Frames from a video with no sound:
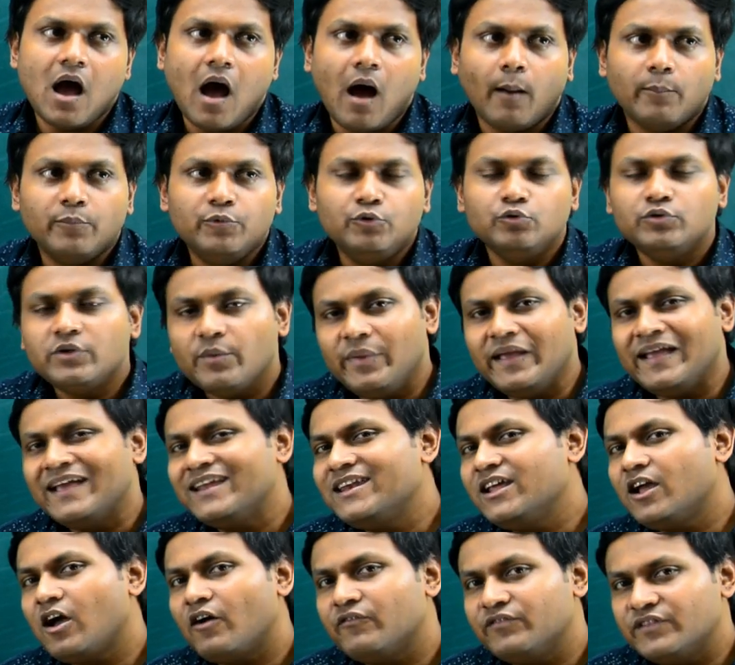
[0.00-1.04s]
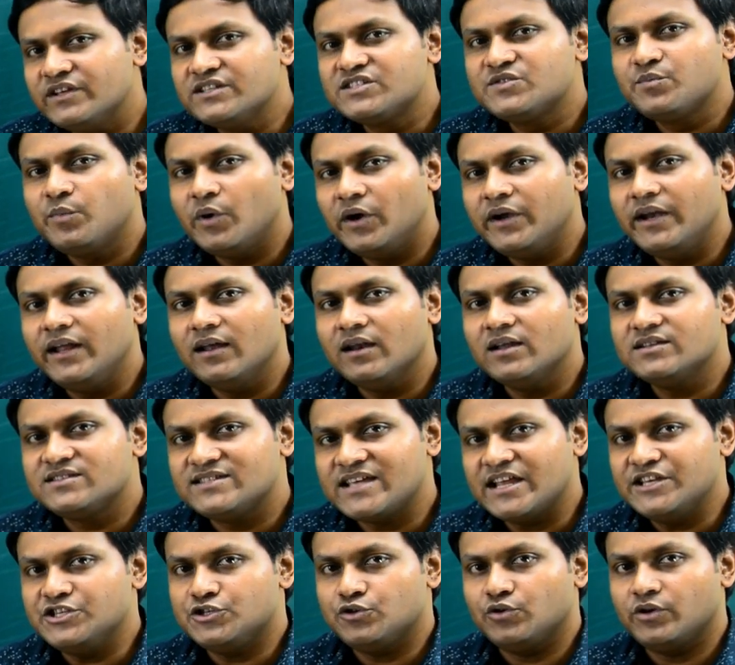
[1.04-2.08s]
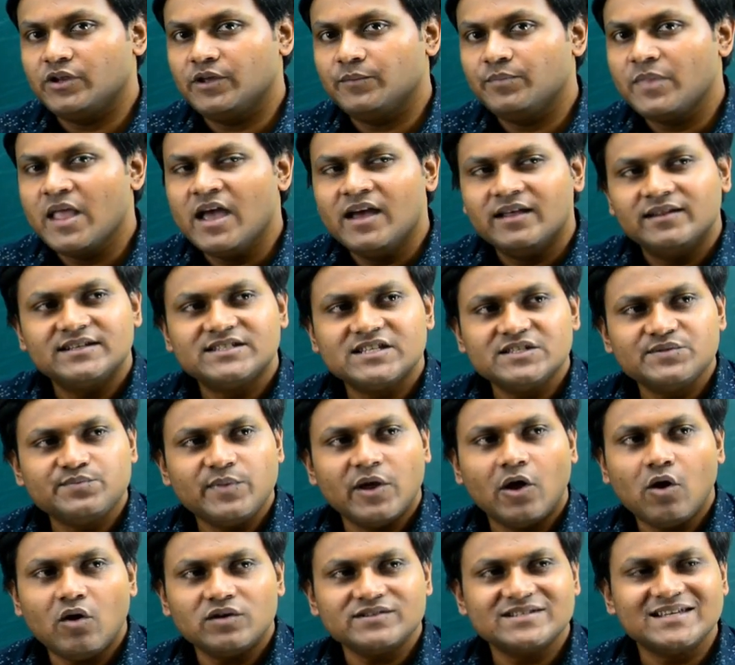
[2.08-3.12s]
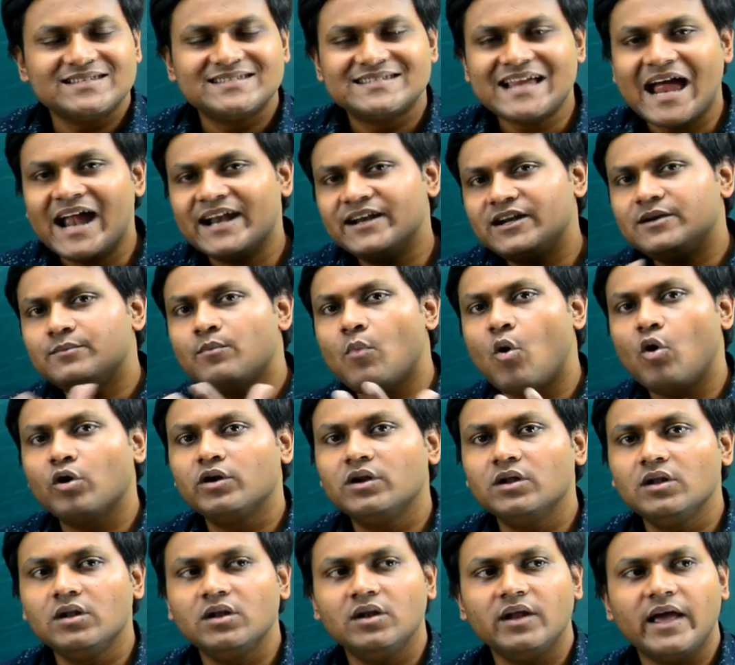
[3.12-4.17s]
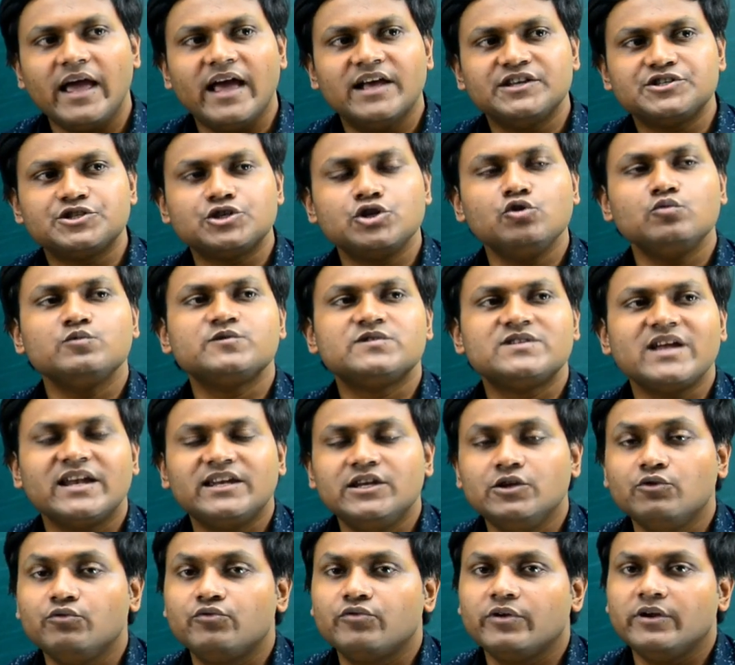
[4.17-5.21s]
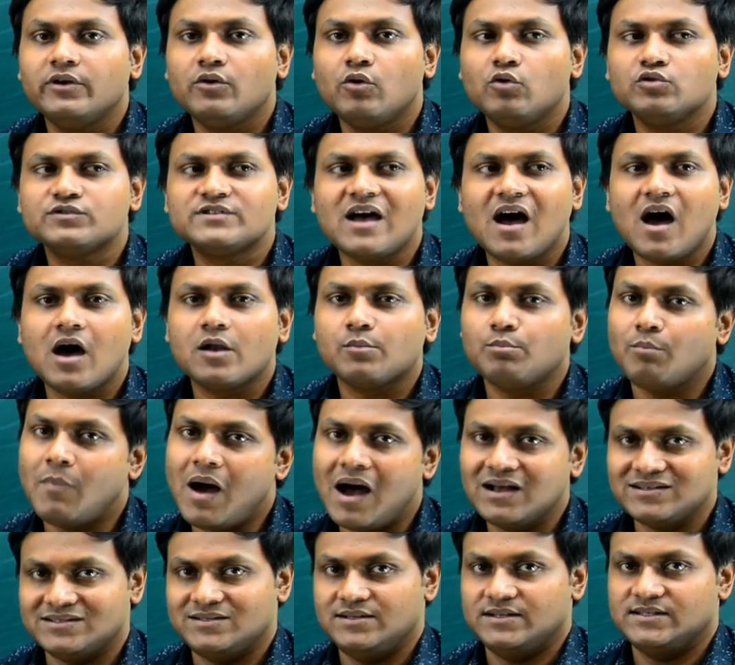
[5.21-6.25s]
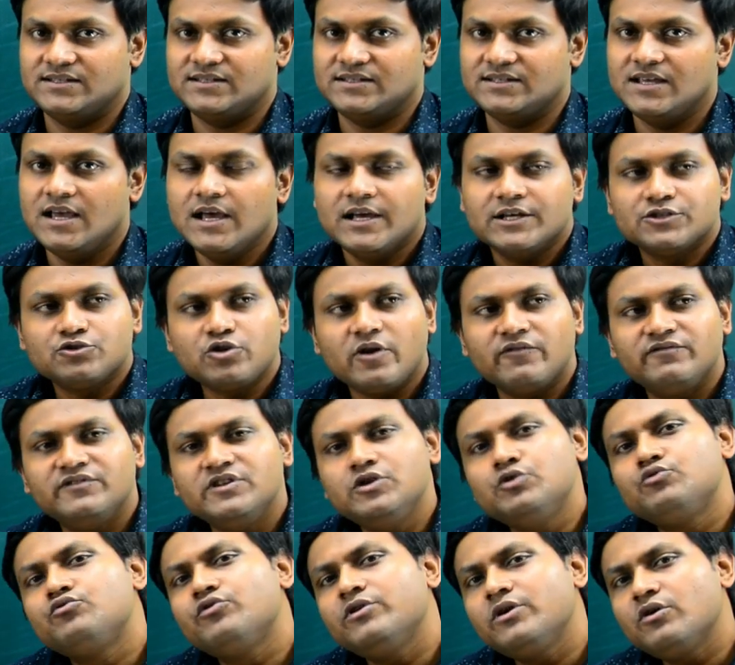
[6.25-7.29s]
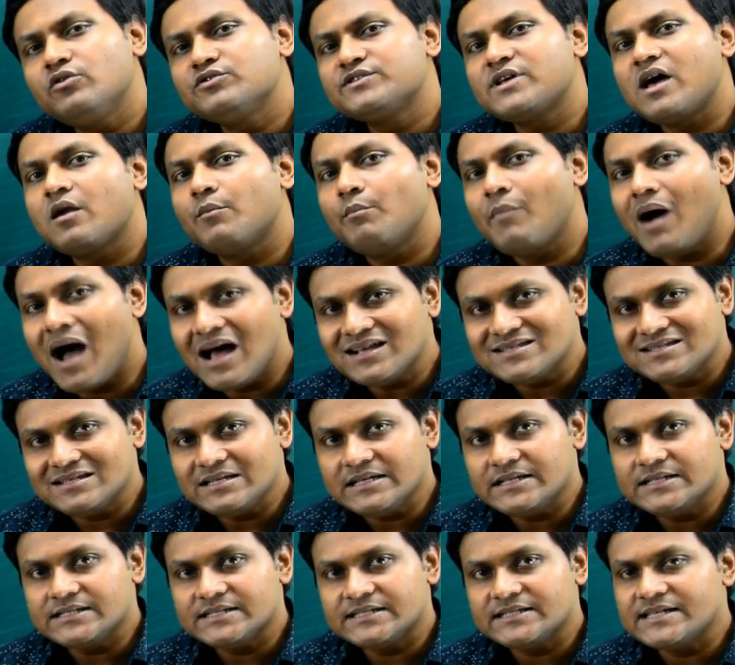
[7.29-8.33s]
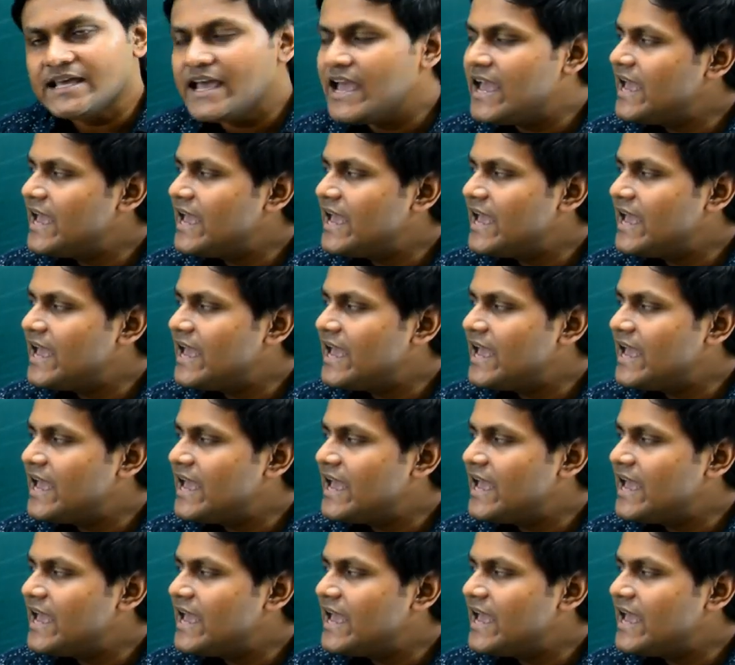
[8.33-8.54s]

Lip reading: up to the beginning of this particular century. This is because the standard model assumes that neutrinos are massless. So if neutrinos are massless,